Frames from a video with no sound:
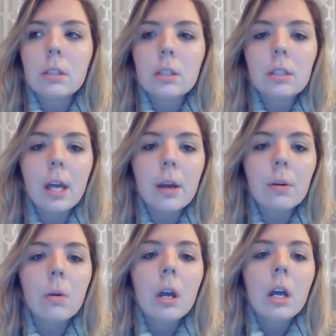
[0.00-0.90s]

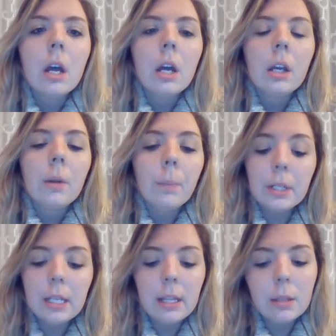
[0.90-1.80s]
So
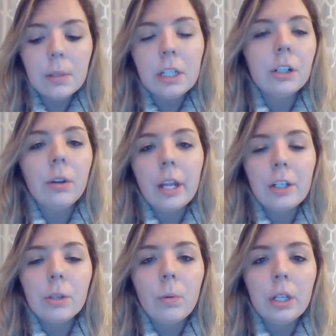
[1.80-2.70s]
present the material
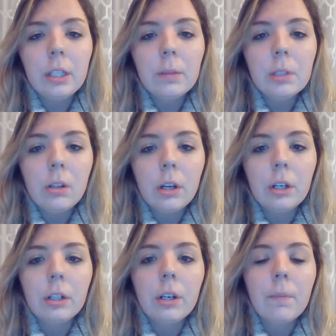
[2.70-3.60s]
that you're wanting them to
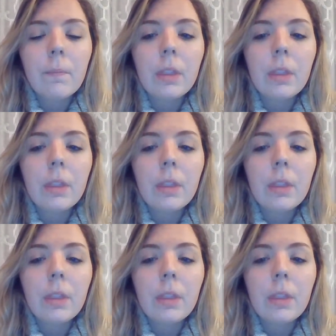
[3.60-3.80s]
learn.